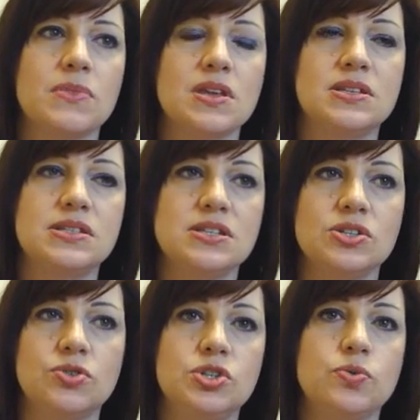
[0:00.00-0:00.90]

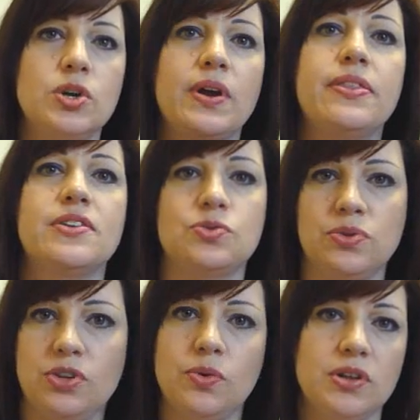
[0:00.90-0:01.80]
season or doing great things
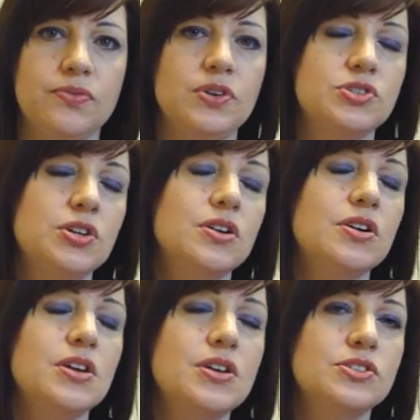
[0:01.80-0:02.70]
with you in the future.
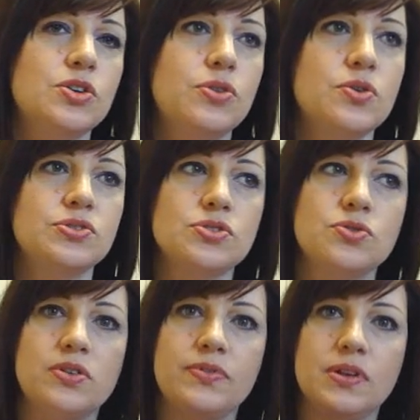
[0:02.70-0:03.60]
So those are
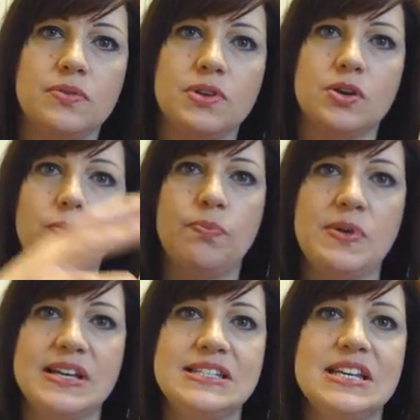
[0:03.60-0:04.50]
sort of the, you know,
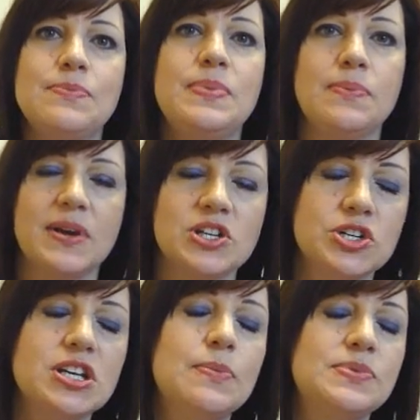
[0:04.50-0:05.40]
big picture
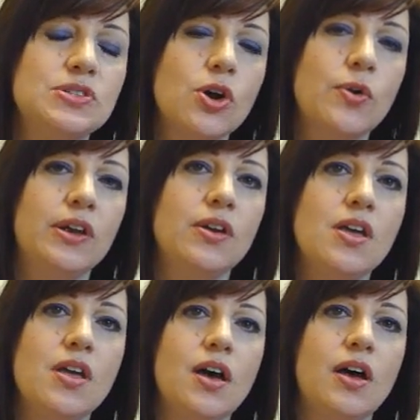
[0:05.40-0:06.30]
tips going
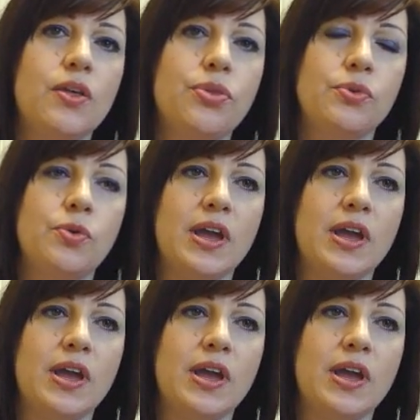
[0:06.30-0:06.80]
through a